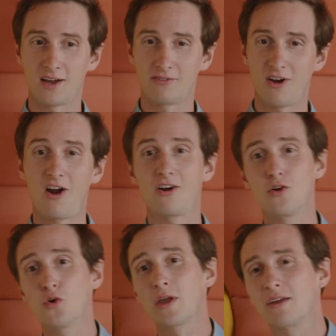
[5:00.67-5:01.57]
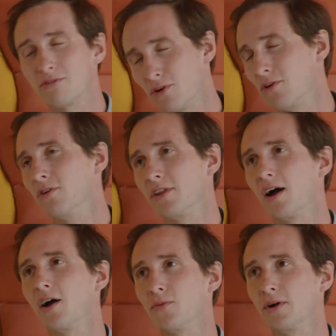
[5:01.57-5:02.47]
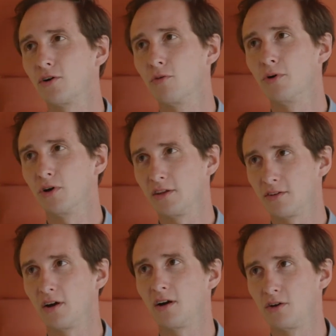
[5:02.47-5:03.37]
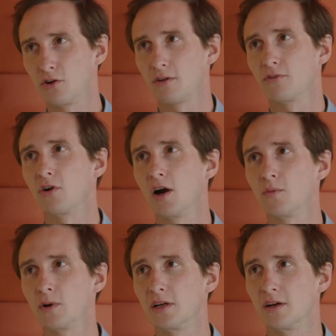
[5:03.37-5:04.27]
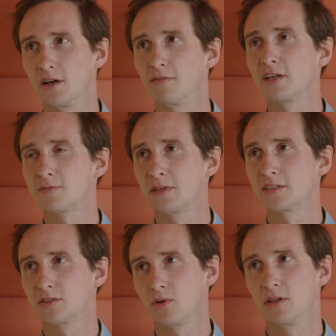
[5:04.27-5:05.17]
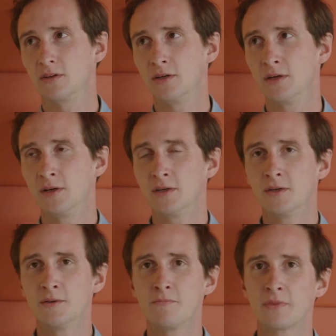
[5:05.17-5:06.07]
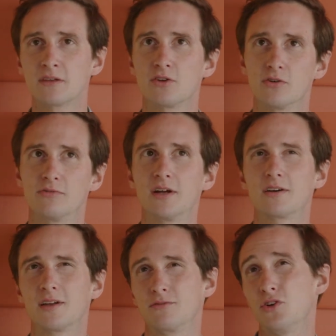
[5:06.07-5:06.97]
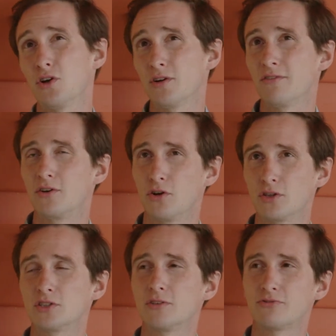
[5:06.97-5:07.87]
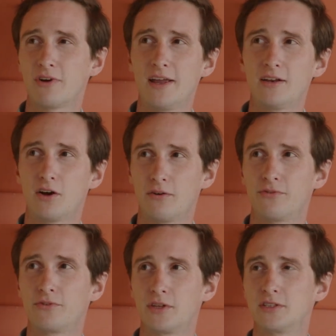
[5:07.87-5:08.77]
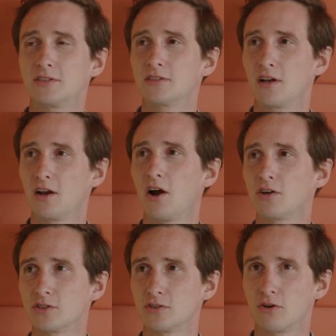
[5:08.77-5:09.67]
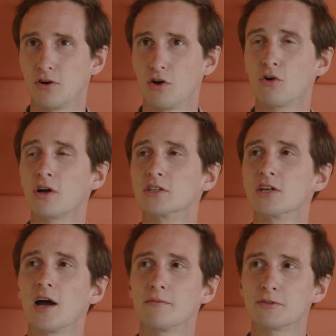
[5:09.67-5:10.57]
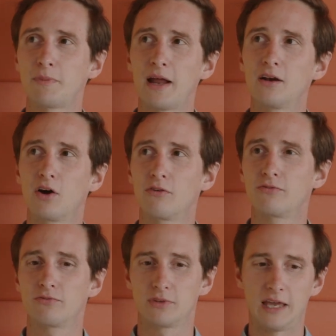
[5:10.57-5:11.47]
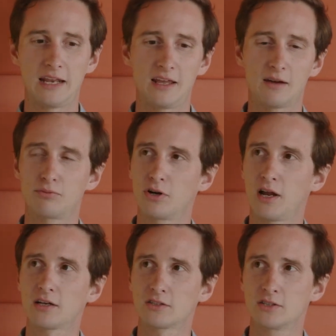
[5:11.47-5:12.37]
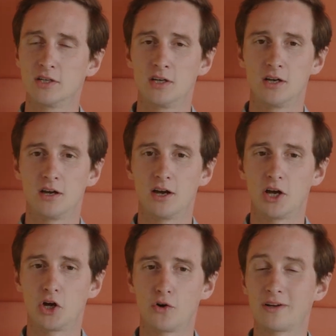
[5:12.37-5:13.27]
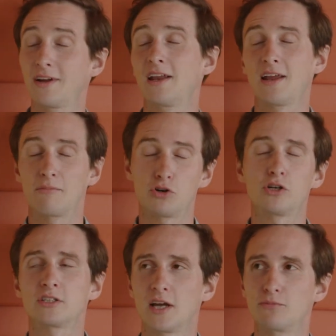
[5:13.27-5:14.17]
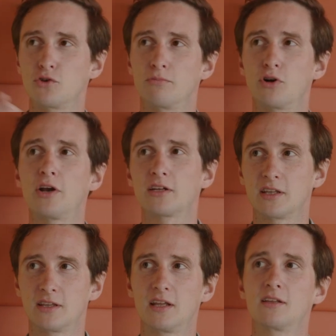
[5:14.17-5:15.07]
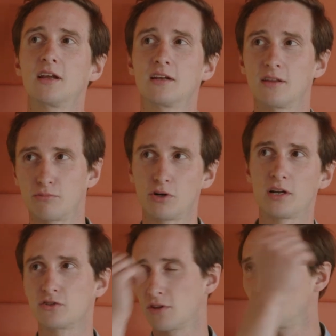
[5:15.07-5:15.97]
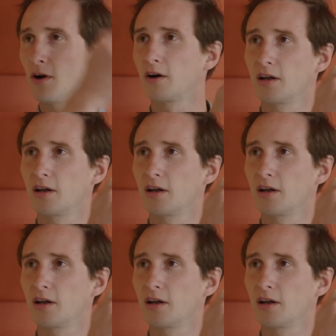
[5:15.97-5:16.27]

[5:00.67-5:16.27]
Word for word: of are looking for the hardware components, are looking for hardware investments as well. So they're kind of not, a, not afraid of this larger or longer time span of getting a product uh, or getting a prototype to a product and then getting the product to the market.